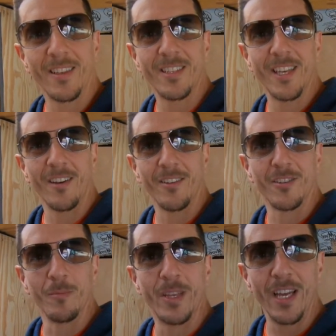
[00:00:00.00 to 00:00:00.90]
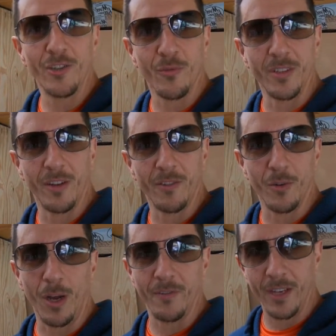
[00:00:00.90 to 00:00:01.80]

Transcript: this thing on some test runs every so often,